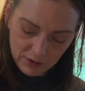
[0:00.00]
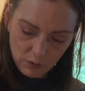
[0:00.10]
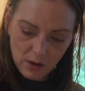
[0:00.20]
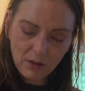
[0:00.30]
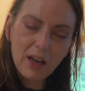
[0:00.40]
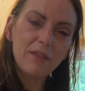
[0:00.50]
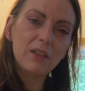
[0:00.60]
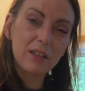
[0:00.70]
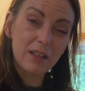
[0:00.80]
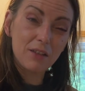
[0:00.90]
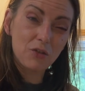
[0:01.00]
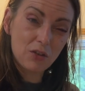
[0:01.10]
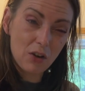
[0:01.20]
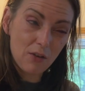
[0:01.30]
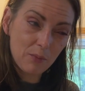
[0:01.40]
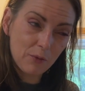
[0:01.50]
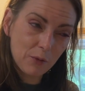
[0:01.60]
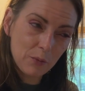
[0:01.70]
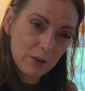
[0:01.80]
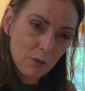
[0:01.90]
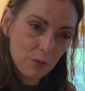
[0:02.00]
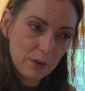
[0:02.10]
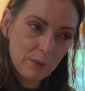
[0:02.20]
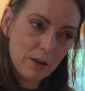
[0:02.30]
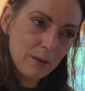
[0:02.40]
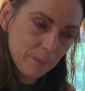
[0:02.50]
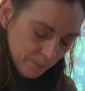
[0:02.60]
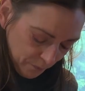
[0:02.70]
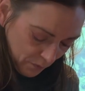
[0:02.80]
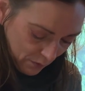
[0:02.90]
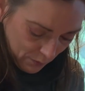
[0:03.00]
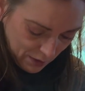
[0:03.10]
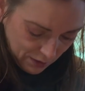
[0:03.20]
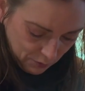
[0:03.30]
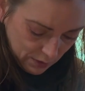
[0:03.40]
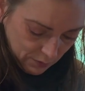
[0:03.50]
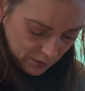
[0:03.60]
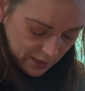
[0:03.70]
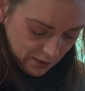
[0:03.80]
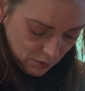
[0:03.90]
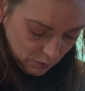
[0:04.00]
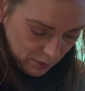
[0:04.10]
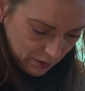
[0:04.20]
So I'll cut these edges off before we go anywhere. We gotta go downtown, but...